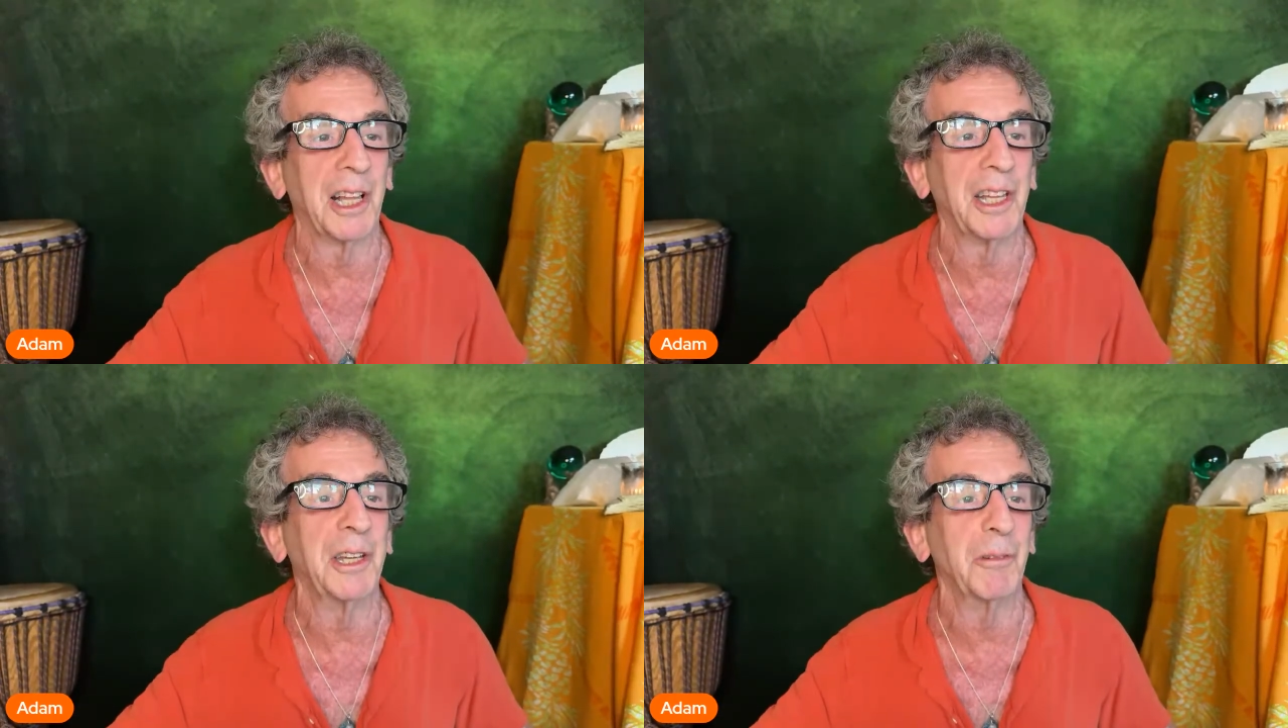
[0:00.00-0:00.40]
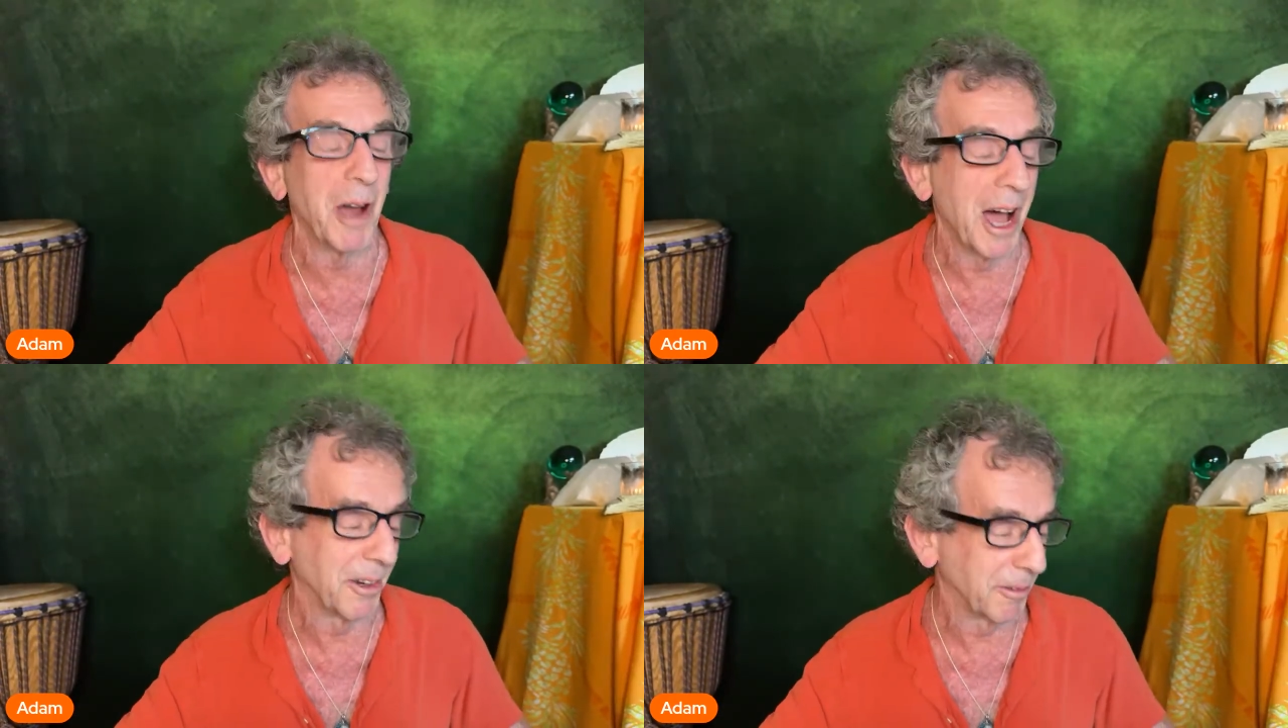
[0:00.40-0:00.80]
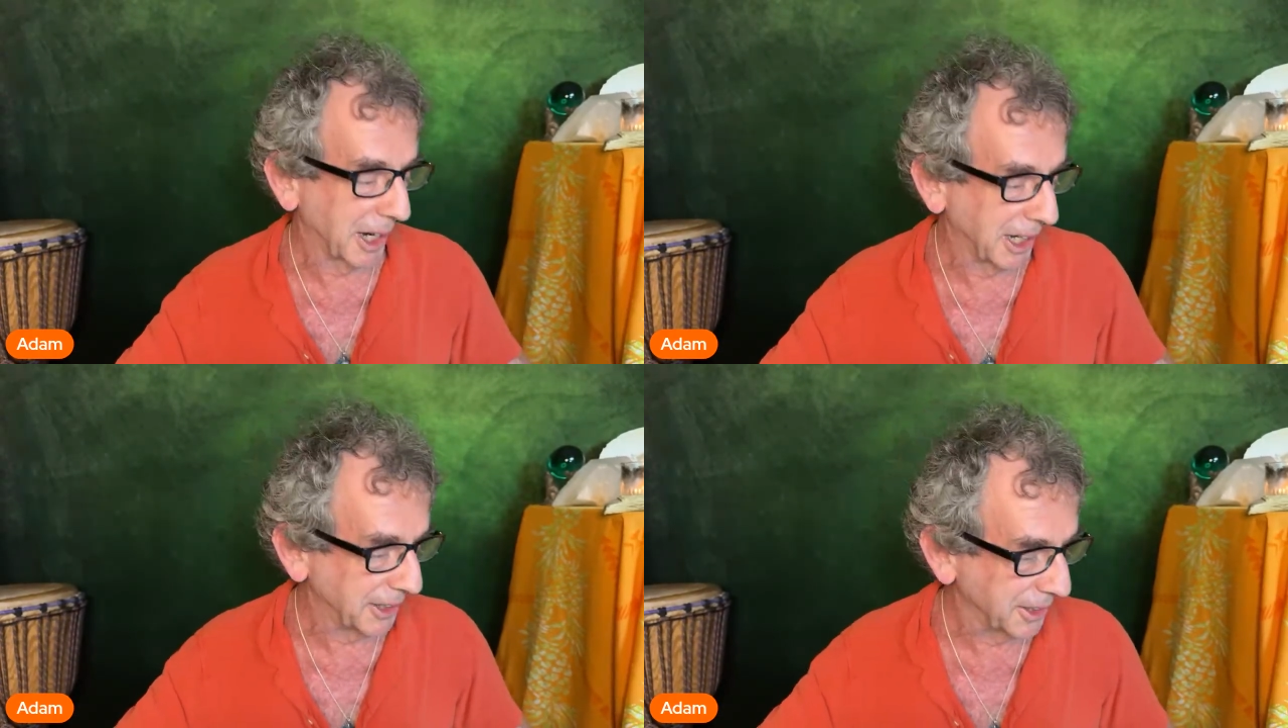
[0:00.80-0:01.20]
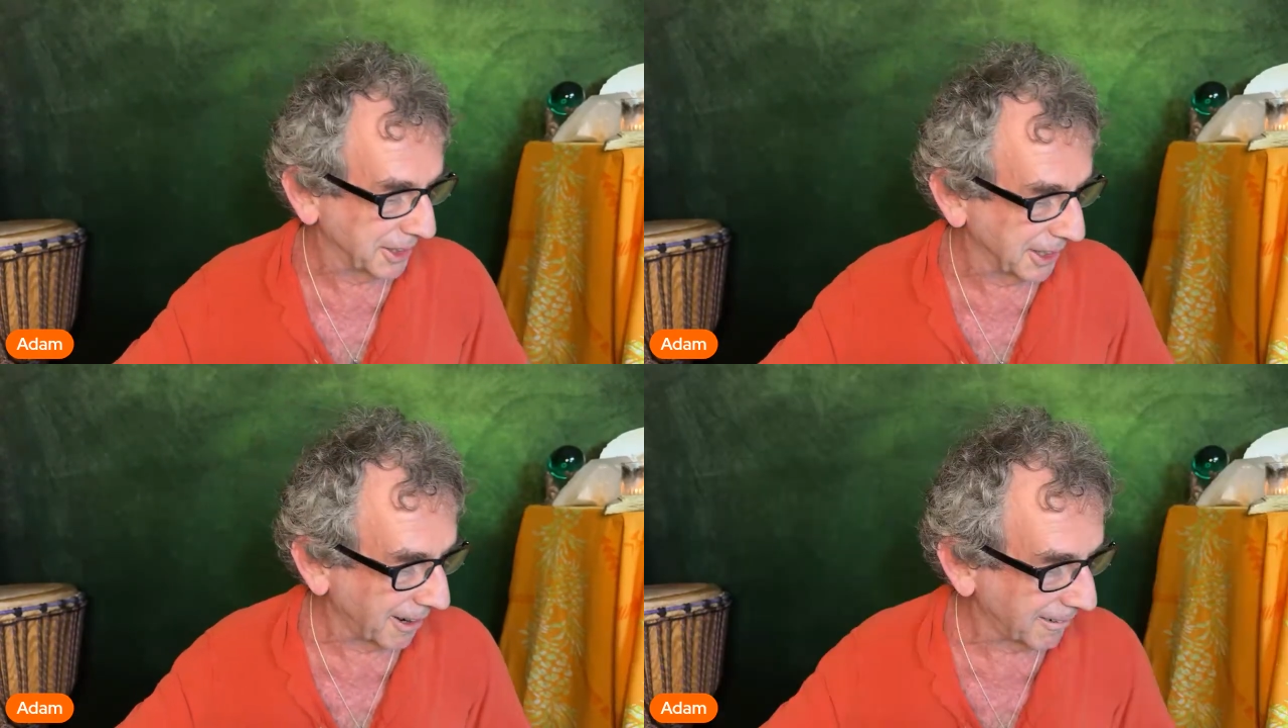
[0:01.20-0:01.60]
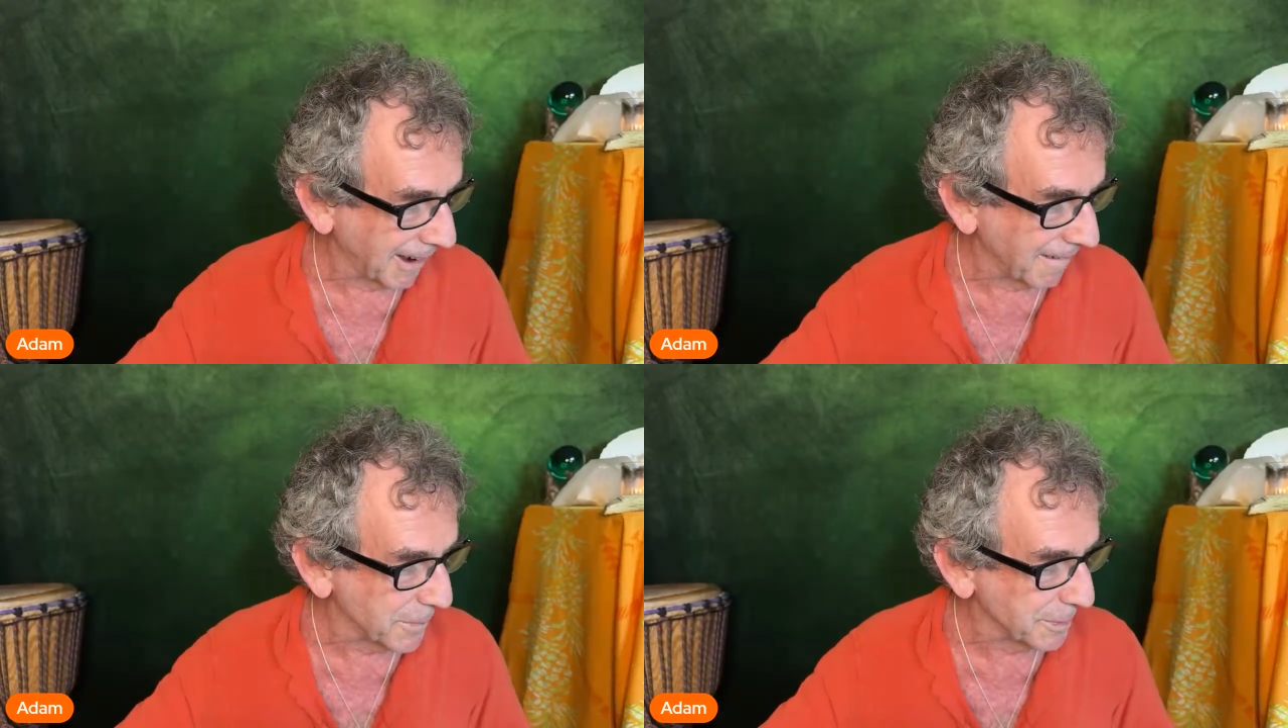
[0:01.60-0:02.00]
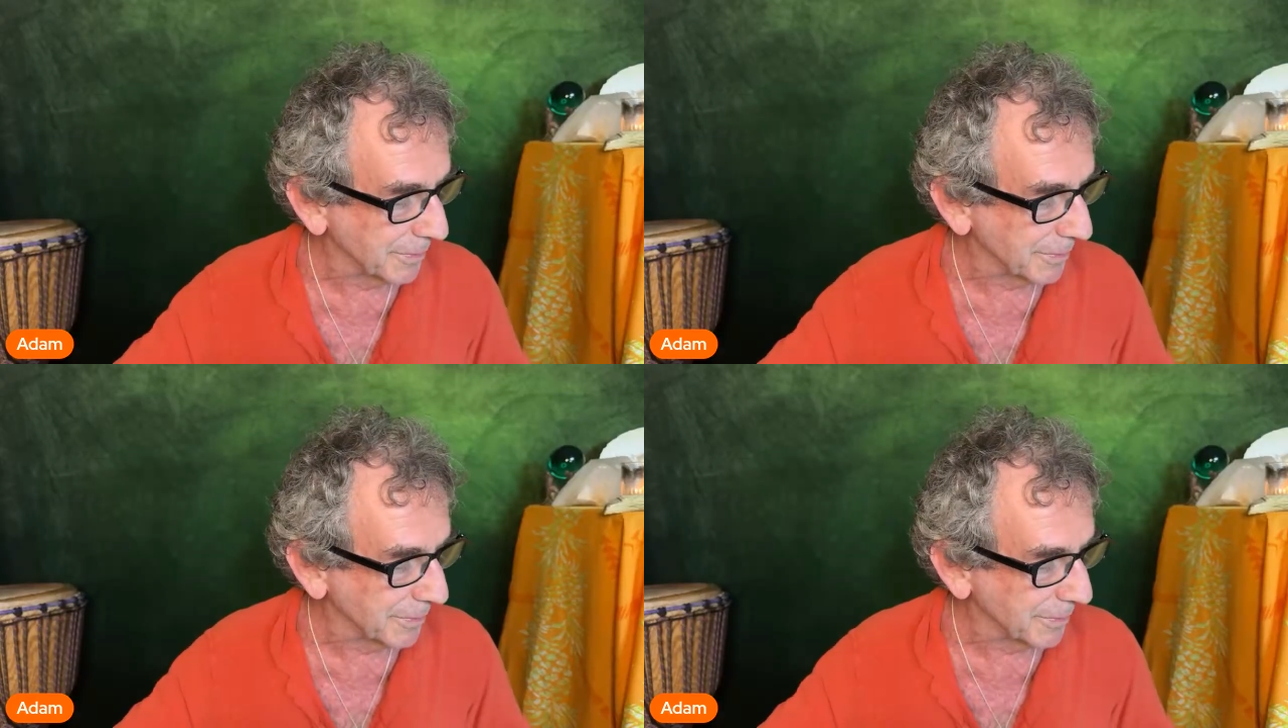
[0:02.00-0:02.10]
and Iran, right? So